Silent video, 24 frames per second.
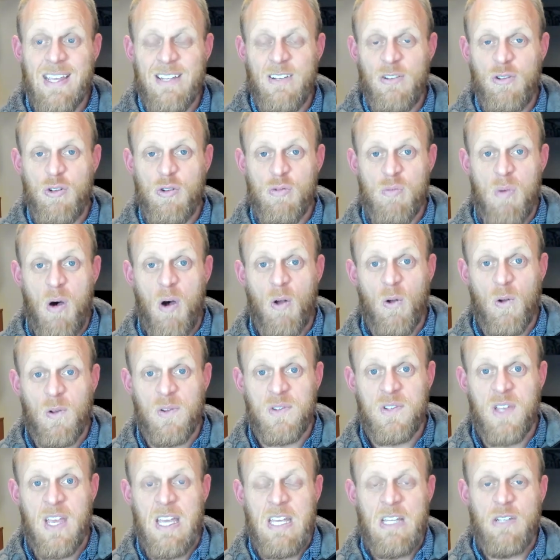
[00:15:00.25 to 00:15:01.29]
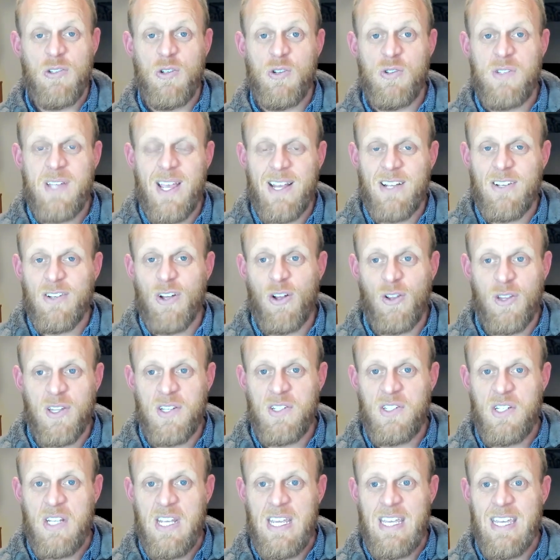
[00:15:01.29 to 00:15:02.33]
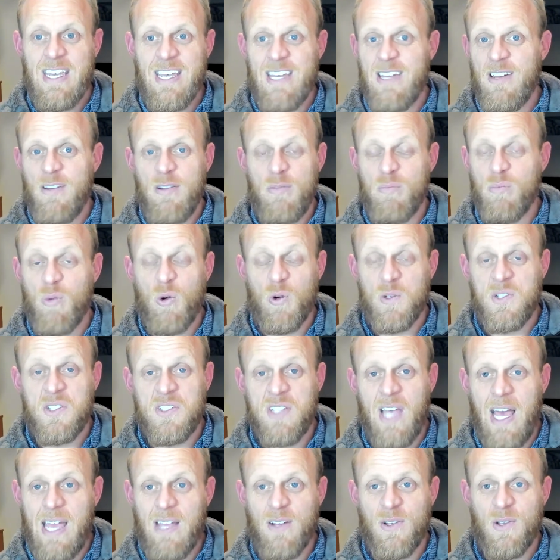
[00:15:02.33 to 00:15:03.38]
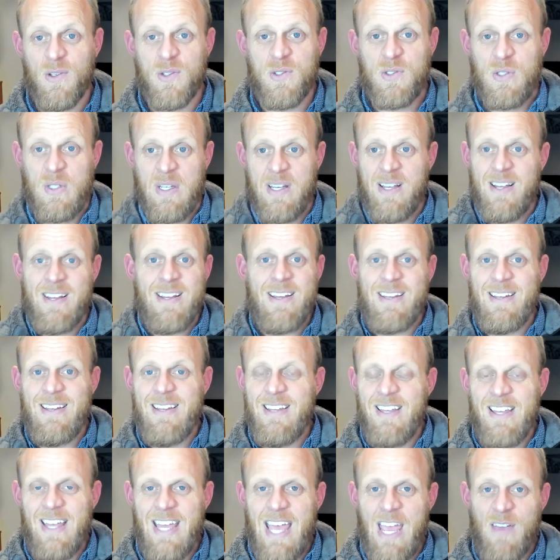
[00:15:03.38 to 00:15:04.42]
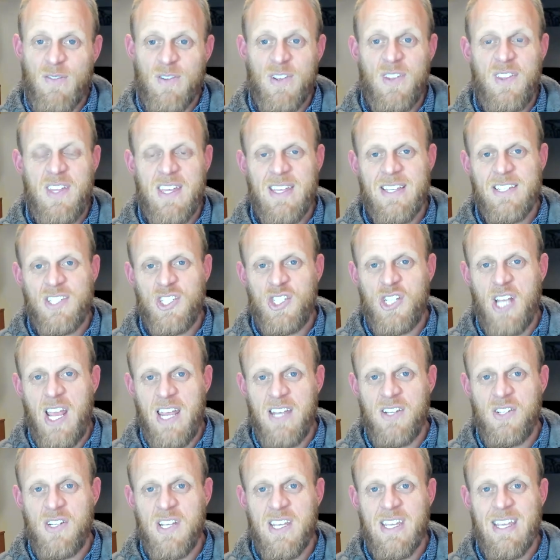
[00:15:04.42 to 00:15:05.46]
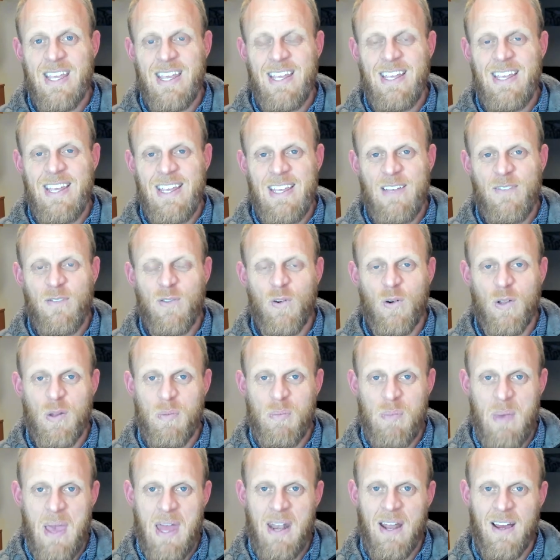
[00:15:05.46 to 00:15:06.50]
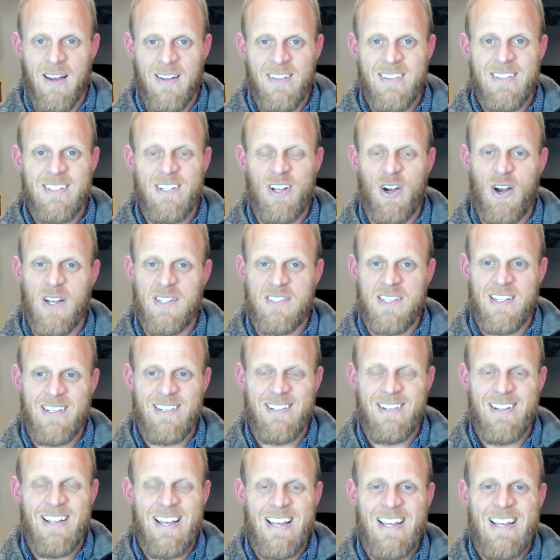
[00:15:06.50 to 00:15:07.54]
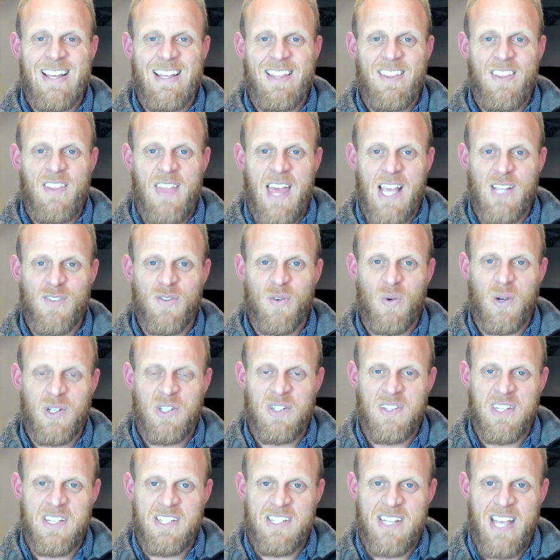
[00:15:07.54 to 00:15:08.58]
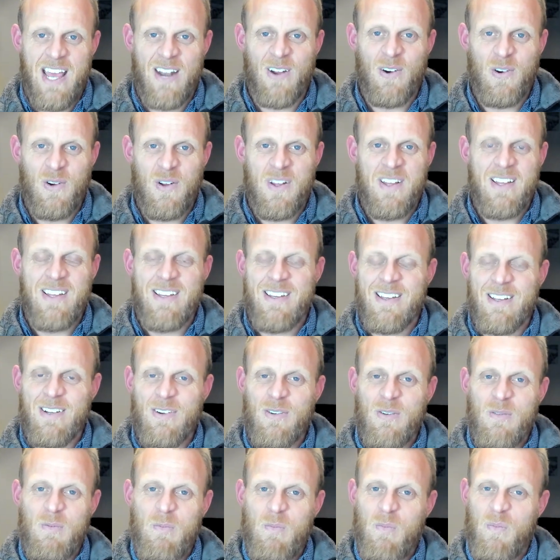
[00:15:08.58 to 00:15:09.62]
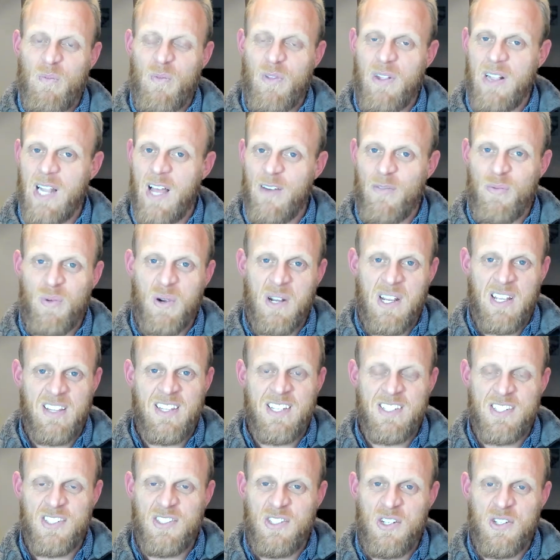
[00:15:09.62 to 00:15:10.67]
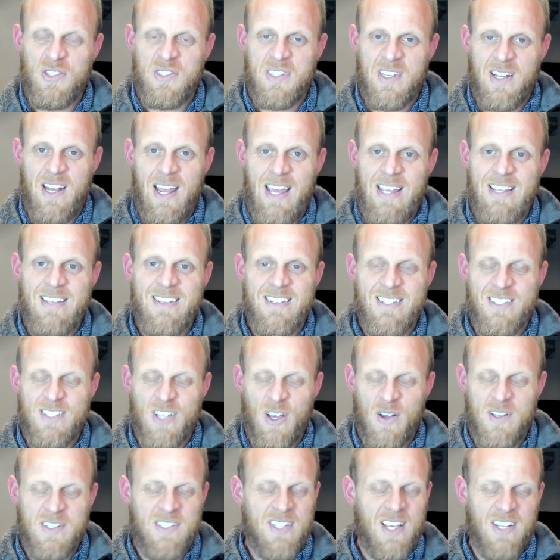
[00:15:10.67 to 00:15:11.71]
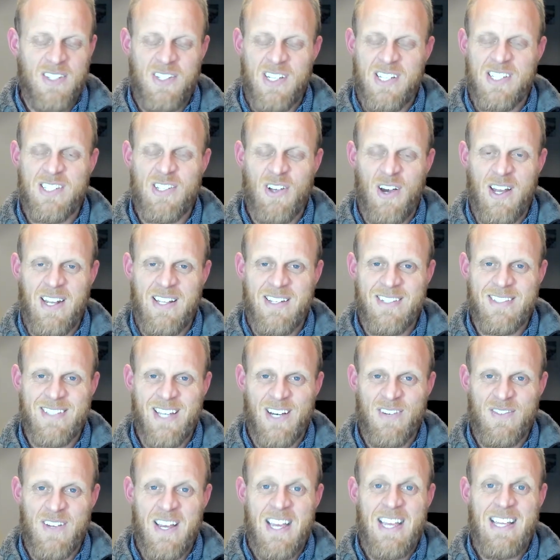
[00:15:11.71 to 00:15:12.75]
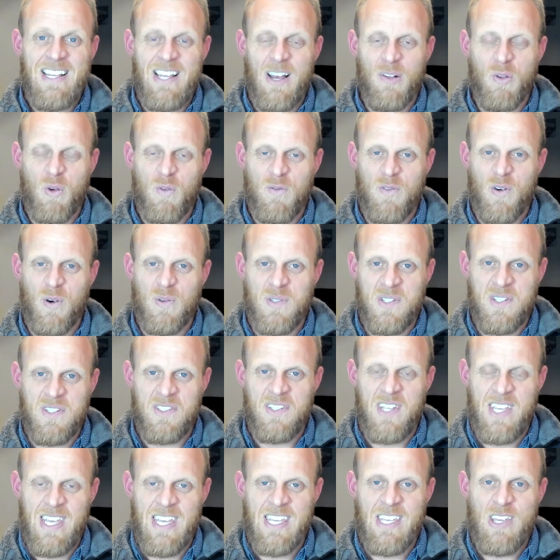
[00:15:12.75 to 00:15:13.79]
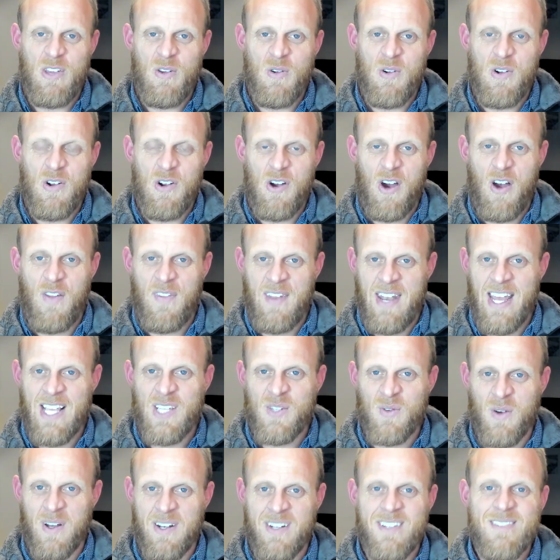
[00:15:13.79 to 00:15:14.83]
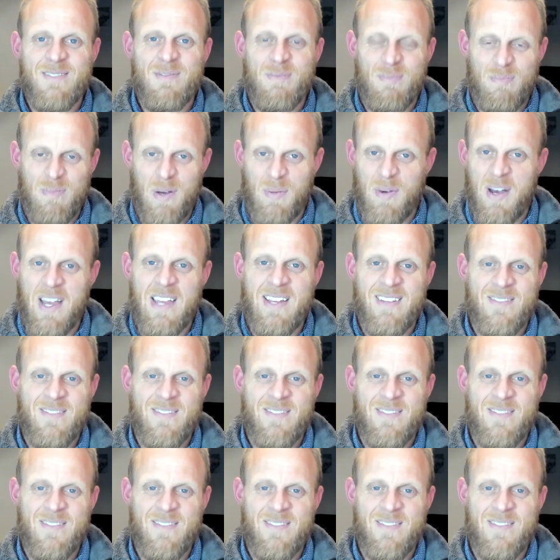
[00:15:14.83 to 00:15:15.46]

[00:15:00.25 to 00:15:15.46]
new models, new technology, more sales. Everything is changing for the better, guys. Thanks for watching the channel. Love bringing this news today. So, such exciting stuff. I look forward to seeing you on the next one. Bye bye.